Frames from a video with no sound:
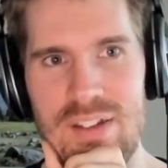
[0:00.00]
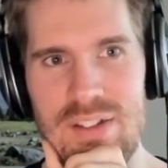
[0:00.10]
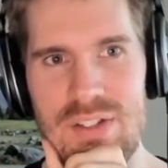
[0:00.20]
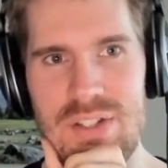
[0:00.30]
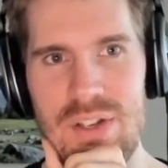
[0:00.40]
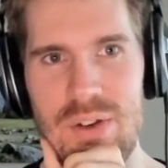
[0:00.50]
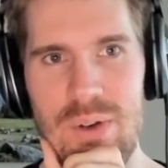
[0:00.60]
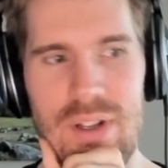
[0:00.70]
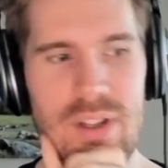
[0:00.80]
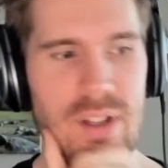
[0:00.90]

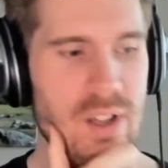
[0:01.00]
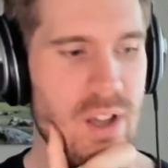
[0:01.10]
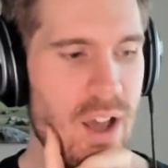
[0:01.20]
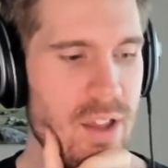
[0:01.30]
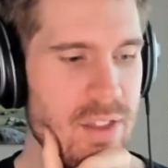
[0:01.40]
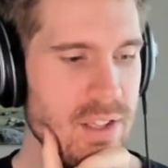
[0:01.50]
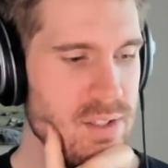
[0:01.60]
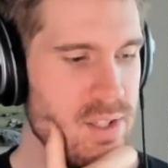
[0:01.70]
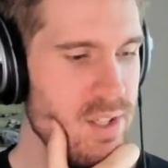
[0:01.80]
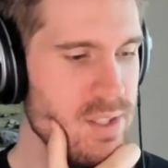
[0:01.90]
So I think
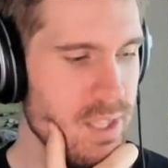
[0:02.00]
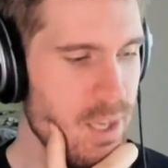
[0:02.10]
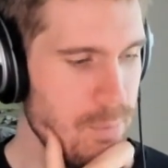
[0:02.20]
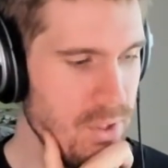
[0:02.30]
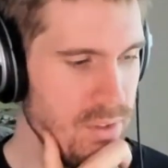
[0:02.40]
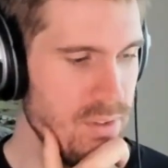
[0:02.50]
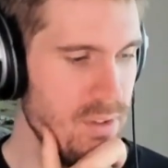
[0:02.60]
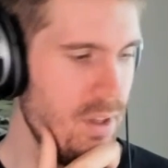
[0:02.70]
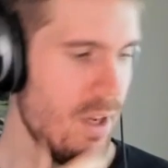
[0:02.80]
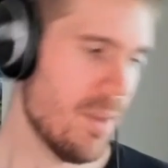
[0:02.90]
there's a couple.
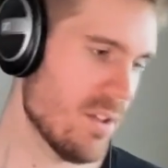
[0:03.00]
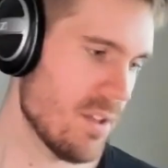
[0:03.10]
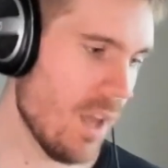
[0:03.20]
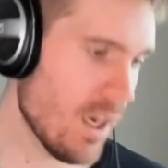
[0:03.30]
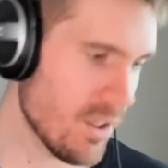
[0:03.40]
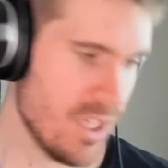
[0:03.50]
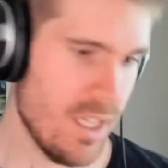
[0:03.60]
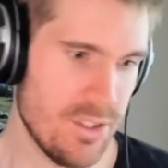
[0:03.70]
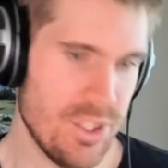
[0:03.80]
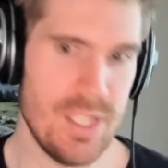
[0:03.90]
There's a lot of
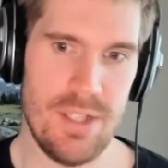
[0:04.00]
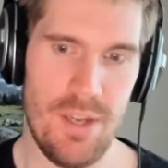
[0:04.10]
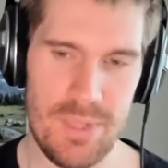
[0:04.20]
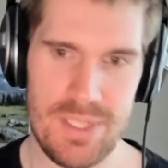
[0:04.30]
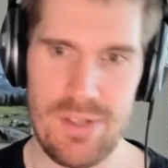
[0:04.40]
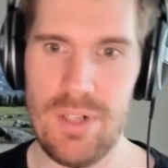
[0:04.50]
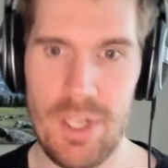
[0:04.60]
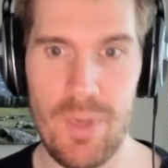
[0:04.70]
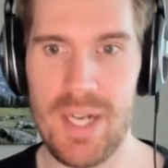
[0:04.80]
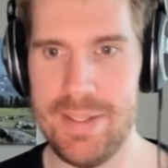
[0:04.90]
challenges that we certainly
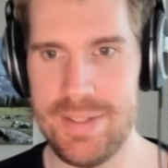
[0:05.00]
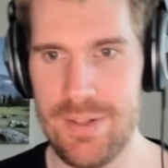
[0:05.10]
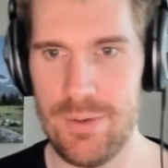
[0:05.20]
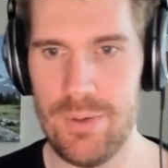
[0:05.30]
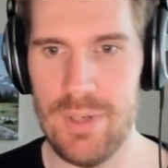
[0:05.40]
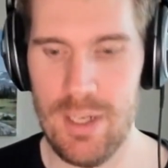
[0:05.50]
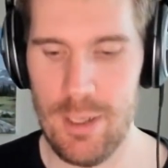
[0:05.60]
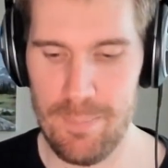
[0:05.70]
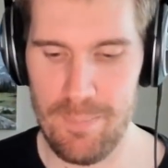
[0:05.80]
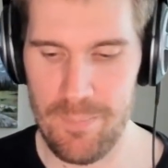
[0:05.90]
ran into.
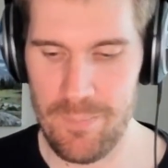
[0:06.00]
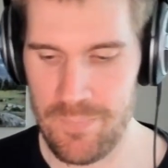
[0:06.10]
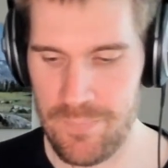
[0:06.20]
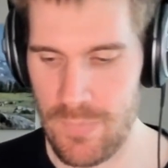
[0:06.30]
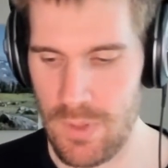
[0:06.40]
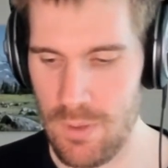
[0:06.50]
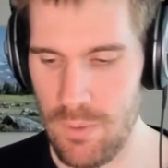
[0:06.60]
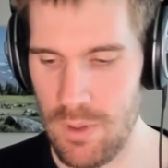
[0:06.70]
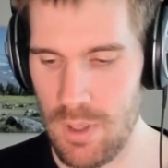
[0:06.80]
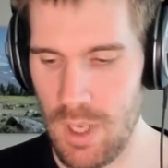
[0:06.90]

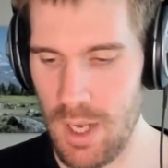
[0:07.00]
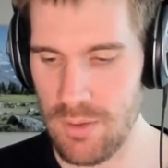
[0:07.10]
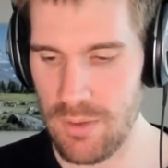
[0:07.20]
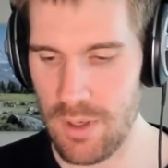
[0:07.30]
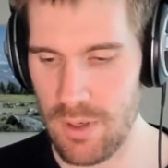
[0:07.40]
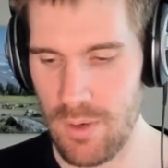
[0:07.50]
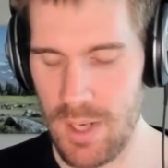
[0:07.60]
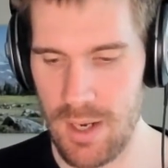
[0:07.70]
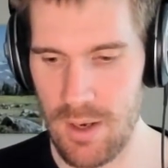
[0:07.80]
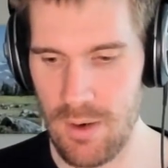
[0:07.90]
I don't know
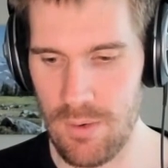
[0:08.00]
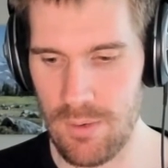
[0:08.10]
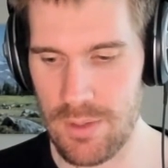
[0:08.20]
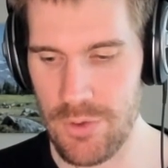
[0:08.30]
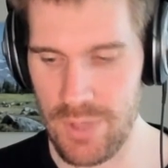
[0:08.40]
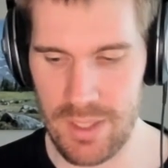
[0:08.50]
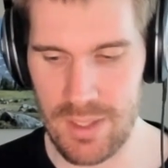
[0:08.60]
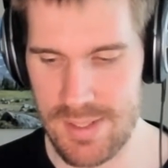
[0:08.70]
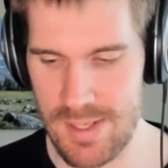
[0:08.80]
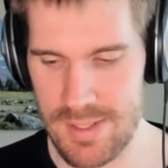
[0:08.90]
how unique
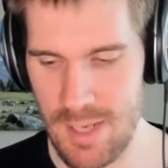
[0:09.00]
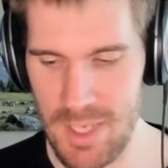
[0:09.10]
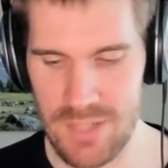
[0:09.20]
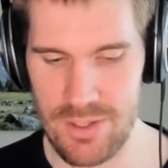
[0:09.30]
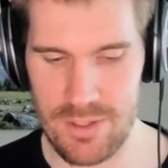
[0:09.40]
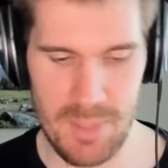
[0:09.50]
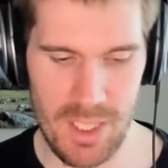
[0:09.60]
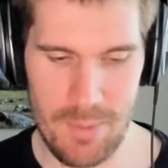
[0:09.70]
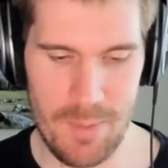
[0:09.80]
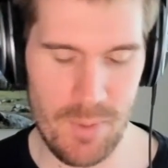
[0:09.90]
this is. I imagine there's plenty
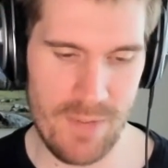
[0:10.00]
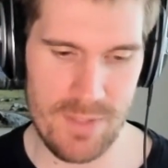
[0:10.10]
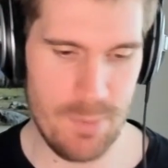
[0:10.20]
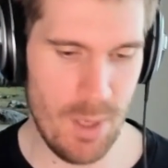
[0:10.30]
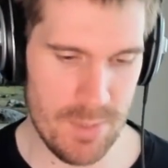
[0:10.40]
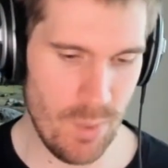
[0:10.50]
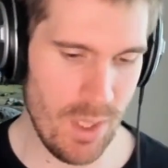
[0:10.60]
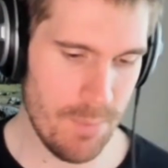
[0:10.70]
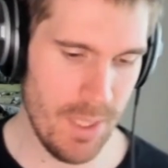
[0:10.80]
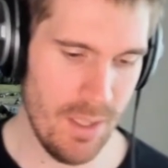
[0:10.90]
of people who have this problem as
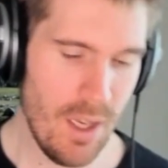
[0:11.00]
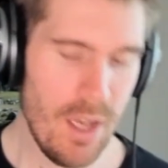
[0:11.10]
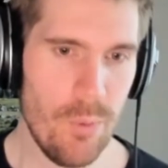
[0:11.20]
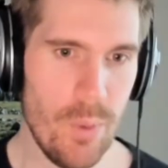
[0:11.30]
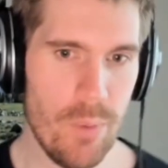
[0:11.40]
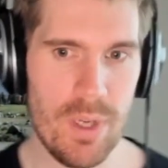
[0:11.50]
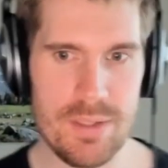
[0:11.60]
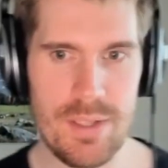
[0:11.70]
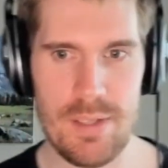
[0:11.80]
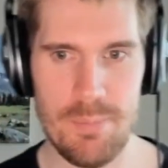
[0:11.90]
well. But we wanted
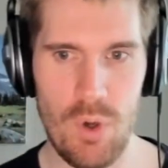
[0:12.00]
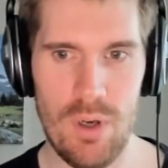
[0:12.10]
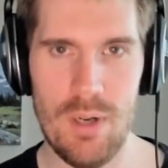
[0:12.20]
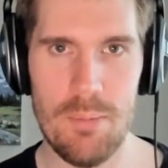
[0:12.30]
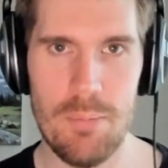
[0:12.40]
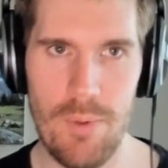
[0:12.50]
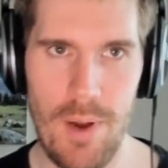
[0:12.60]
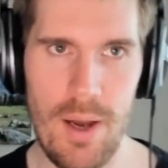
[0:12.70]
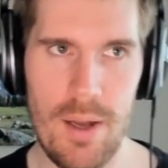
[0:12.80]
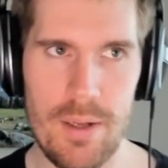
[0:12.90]
to support
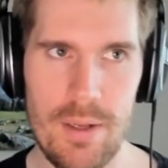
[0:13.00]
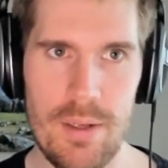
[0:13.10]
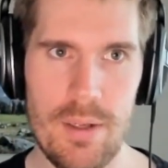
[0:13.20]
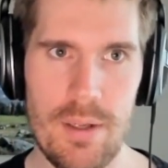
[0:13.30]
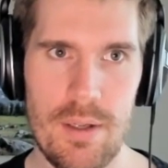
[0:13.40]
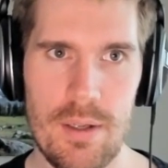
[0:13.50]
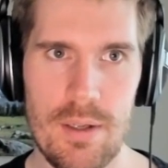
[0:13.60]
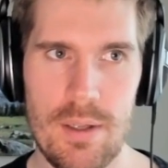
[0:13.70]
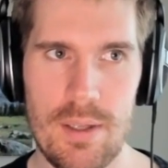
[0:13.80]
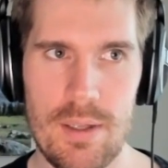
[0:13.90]
broad
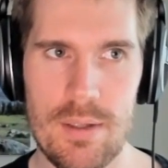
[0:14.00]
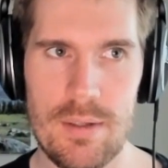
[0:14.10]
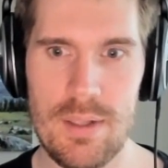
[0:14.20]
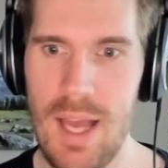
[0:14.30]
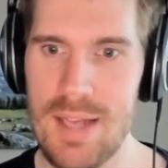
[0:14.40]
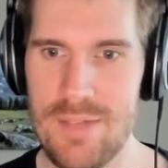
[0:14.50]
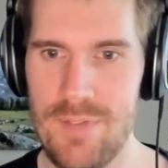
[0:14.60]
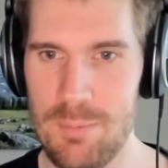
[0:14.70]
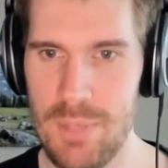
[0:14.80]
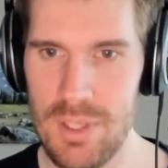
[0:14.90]
class of
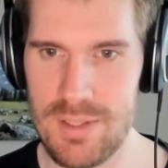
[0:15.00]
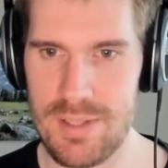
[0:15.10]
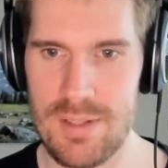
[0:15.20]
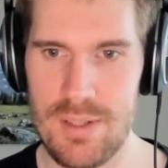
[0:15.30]
inputs